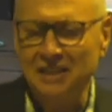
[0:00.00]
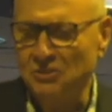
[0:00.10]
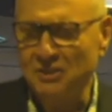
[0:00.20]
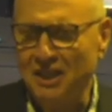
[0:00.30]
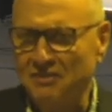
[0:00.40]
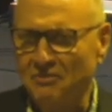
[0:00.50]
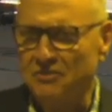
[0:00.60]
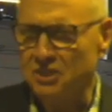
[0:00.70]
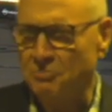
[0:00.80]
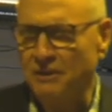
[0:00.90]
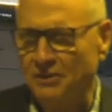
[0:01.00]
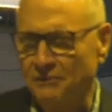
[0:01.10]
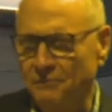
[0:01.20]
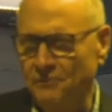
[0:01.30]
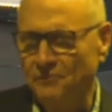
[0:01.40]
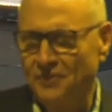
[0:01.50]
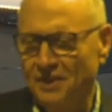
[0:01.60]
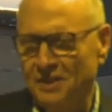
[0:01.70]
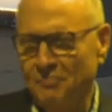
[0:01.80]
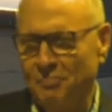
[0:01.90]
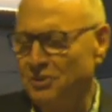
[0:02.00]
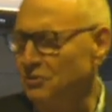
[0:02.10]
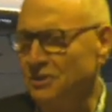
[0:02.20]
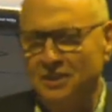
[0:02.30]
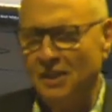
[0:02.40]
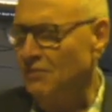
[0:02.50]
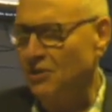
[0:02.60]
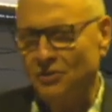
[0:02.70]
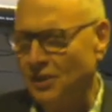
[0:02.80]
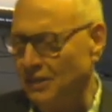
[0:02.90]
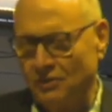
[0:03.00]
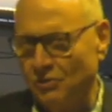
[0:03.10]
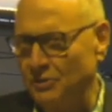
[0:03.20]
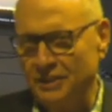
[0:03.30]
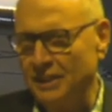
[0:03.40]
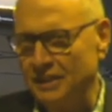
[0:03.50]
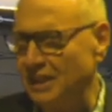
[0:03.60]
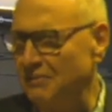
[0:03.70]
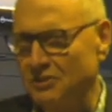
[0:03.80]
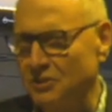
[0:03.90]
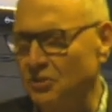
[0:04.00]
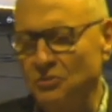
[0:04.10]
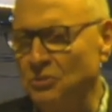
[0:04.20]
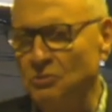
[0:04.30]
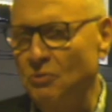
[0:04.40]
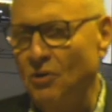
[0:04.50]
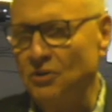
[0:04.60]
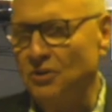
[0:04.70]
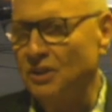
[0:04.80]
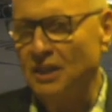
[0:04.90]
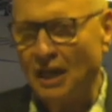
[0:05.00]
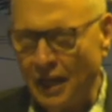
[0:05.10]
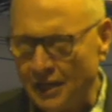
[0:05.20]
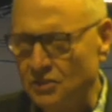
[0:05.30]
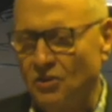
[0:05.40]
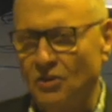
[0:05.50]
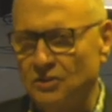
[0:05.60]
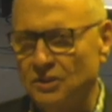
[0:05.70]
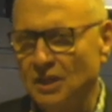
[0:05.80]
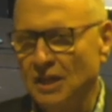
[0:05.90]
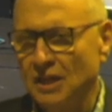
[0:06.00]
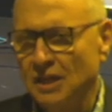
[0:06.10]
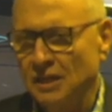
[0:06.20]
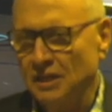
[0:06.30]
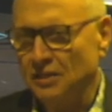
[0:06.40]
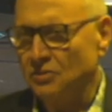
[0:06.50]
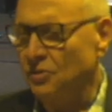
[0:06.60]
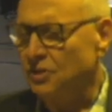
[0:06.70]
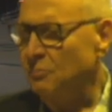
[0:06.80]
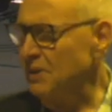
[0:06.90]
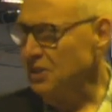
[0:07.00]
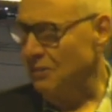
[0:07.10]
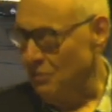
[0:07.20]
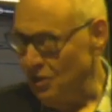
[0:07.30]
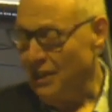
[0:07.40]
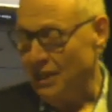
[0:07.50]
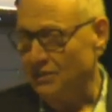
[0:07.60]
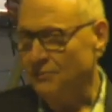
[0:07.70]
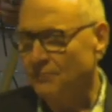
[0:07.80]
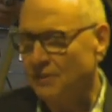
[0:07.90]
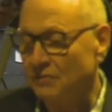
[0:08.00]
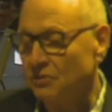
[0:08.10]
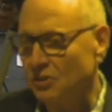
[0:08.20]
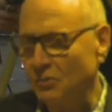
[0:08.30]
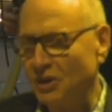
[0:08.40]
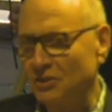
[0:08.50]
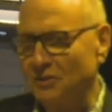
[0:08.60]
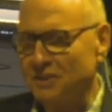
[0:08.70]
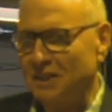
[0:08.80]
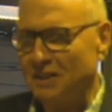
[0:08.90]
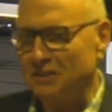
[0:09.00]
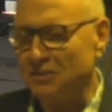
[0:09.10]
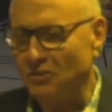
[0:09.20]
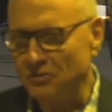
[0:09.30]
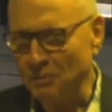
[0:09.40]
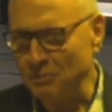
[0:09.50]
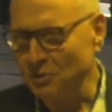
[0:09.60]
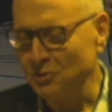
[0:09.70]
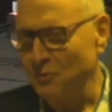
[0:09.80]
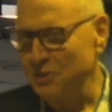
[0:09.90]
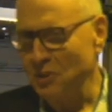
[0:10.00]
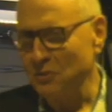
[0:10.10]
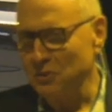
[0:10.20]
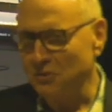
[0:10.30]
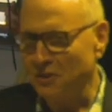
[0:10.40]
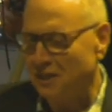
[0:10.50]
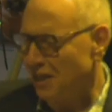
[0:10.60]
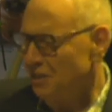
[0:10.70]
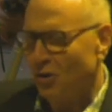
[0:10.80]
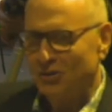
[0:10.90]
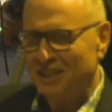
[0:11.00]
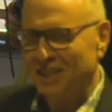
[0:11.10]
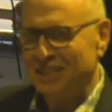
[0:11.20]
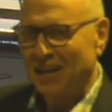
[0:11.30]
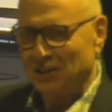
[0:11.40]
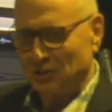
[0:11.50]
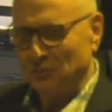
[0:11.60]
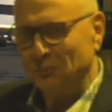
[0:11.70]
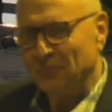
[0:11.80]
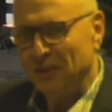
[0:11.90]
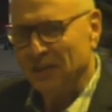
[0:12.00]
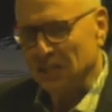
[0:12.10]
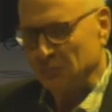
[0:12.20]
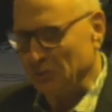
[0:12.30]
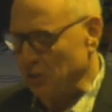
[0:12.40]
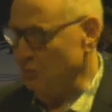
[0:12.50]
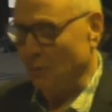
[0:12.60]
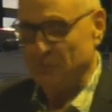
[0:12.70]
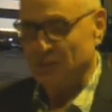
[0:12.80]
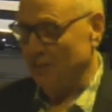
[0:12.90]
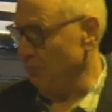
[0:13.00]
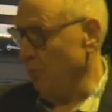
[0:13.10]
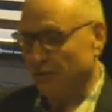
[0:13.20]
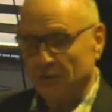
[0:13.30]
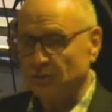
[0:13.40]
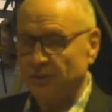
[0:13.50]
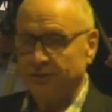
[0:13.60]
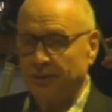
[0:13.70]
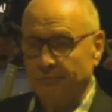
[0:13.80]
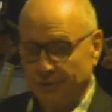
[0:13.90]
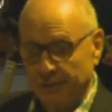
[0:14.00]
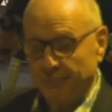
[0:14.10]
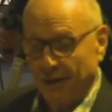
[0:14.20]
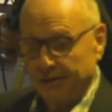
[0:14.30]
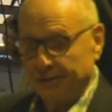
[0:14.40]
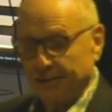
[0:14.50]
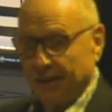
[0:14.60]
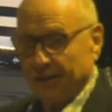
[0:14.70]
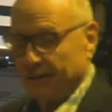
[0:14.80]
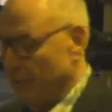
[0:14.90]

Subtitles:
in your life of despair, but you'll never go down that road again, never. It's not who you are. You've got a kind heart. You're not the best communicator, even though you work in a hotel. People don't always know what you're thinking. It's hard to get it out of you, especially when you're upset. Boy, then you shut down really badly. You can't get the